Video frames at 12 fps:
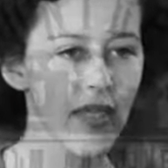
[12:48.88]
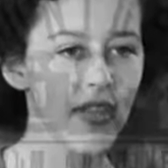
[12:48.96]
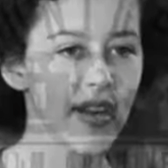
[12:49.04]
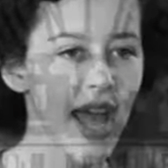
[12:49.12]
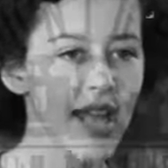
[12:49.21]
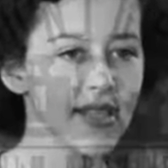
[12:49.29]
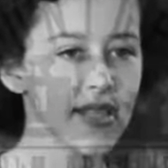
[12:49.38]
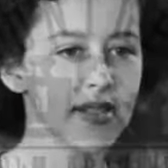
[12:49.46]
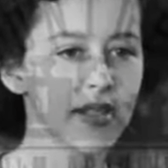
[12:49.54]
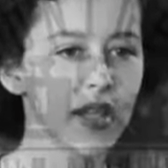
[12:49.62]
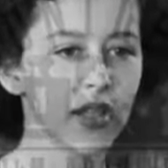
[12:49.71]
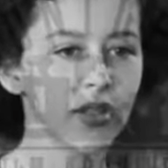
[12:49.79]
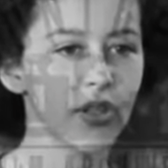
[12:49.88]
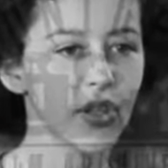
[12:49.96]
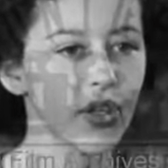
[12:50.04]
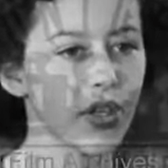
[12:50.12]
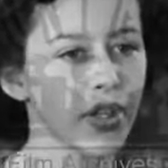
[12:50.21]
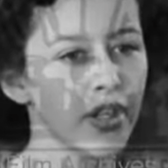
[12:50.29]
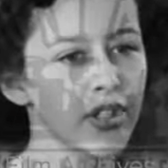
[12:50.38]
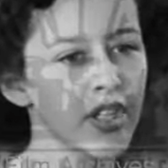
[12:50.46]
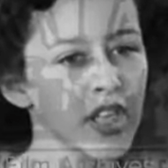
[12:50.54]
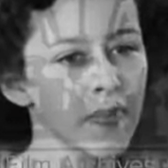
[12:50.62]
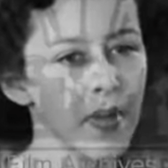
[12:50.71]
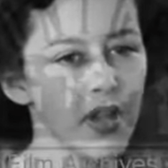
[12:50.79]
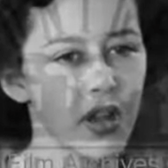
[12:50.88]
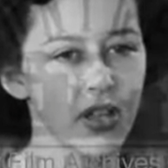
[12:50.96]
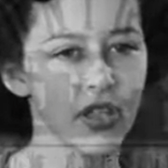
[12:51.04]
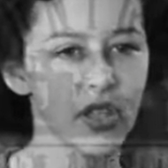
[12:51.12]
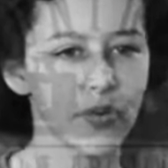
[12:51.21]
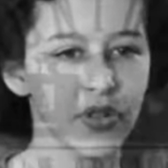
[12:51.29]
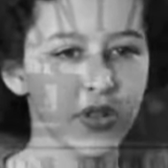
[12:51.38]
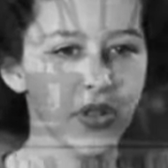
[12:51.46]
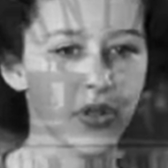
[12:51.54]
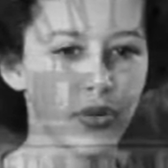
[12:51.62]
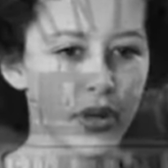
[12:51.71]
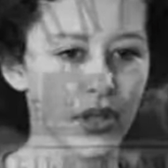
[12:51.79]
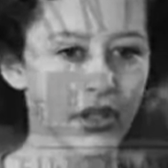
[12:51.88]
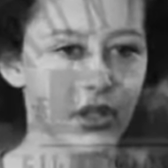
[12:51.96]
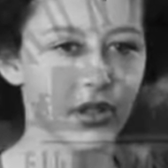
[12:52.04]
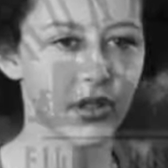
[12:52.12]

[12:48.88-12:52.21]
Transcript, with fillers: The Nazis killed her just because she was Jewish.